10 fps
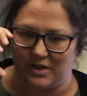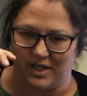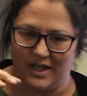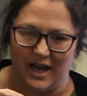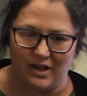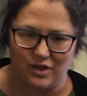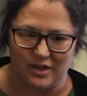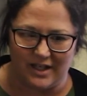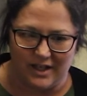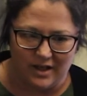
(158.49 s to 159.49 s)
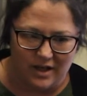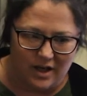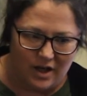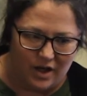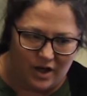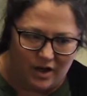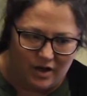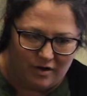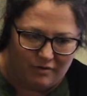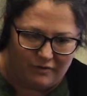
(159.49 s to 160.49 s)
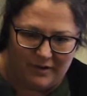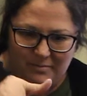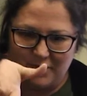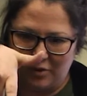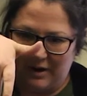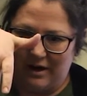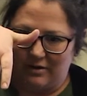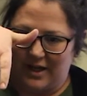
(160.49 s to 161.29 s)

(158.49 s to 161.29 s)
He actually flipped it around.